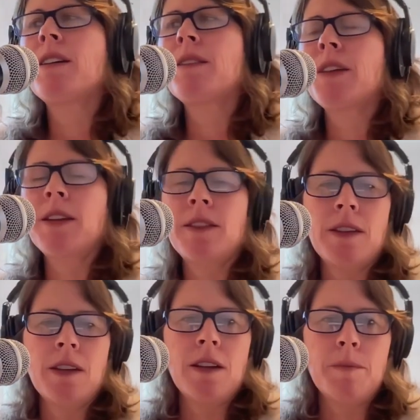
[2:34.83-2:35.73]

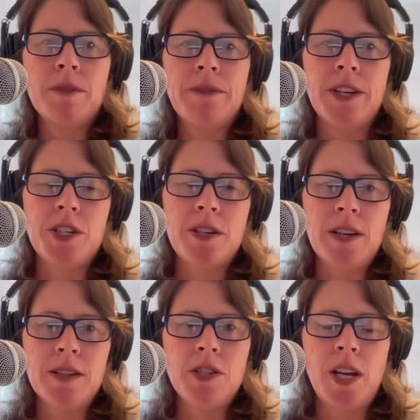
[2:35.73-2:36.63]
that the
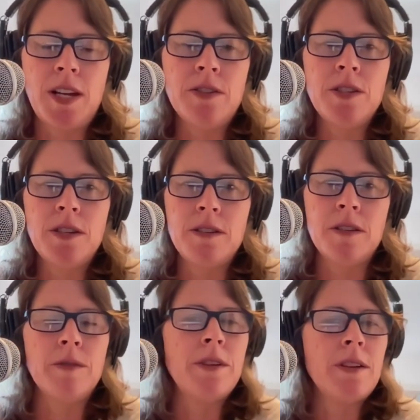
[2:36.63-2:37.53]
profession has changed?
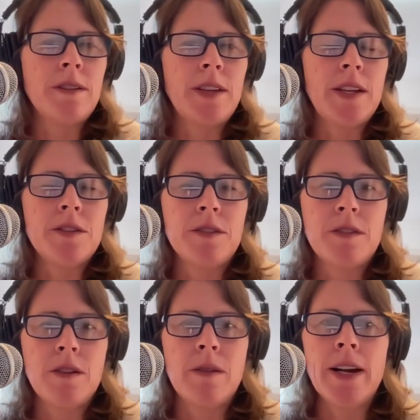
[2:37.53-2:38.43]
Do you think that
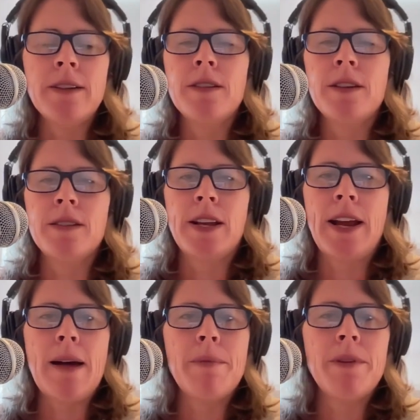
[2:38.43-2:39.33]
that's correct? Has that
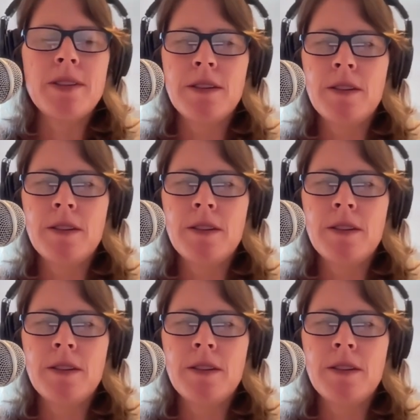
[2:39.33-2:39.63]
happened?